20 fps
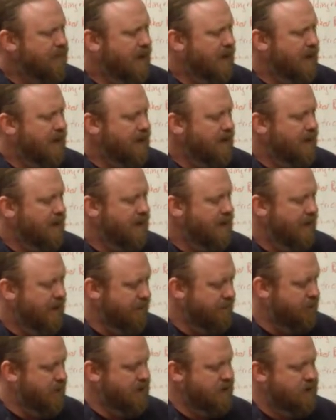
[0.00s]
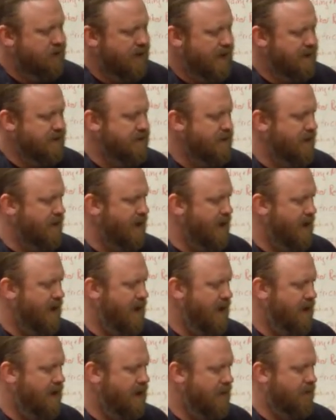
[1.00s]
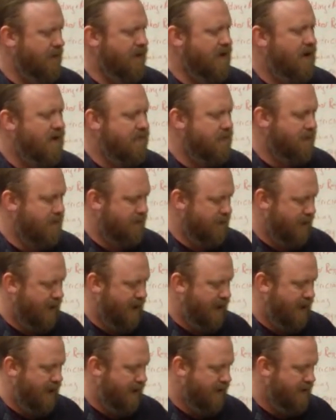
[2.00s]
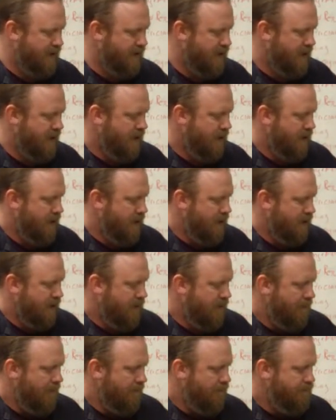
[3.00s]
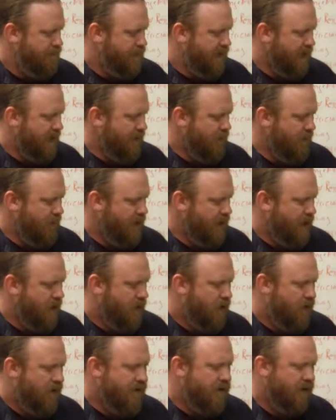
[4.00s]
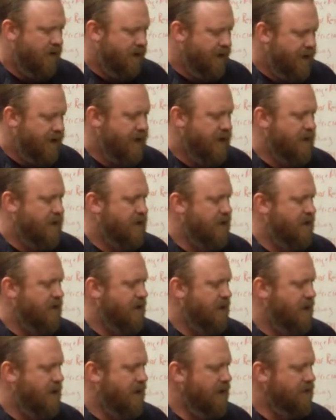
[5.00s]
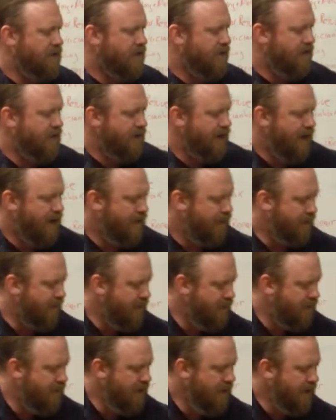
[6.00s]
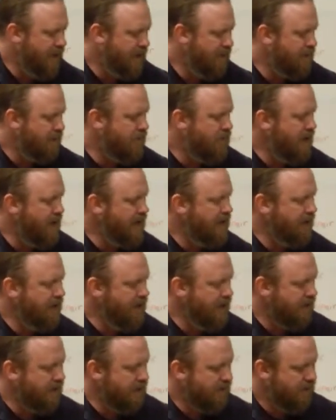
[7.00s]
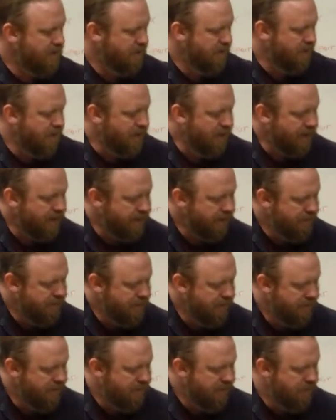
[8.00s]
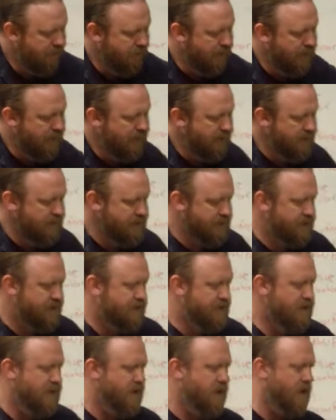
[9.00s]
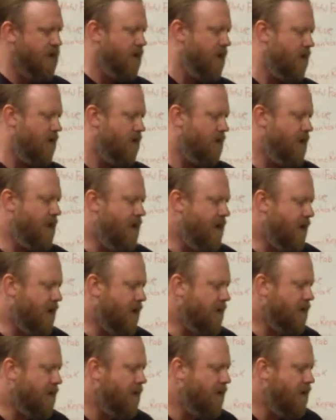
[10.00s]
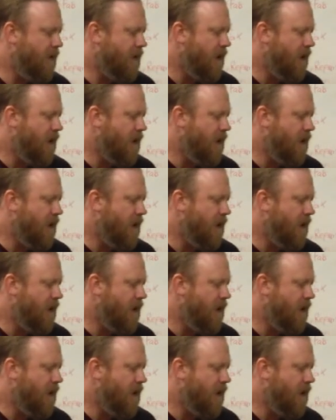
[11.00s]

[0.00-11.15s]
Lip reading: But it pressurized okay, it recovered okay, but we heard a leak, and it turned out that the regulator on it was leaking.